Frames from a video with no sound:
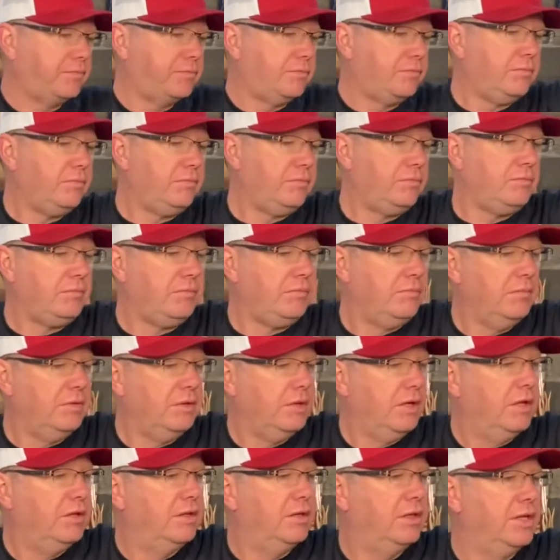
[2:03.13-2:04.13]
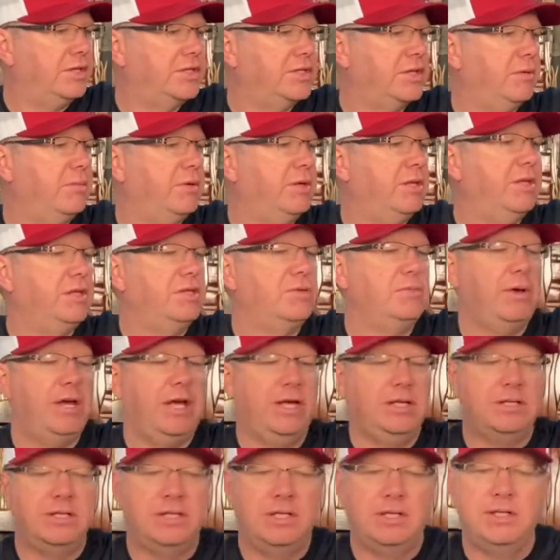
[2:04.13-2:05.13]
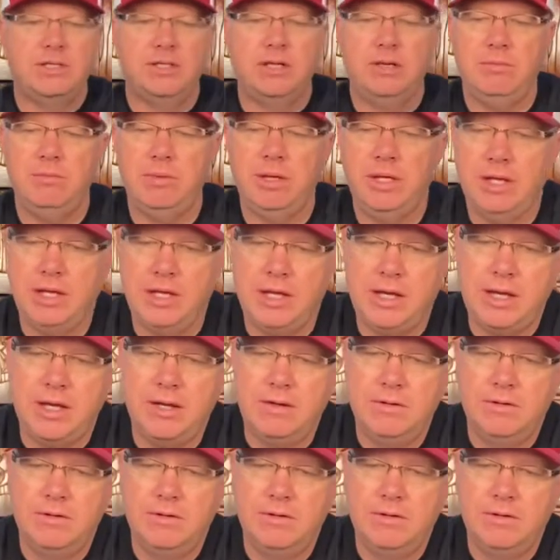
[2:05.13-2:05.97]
And then they sent me these baits. They sent me, uh,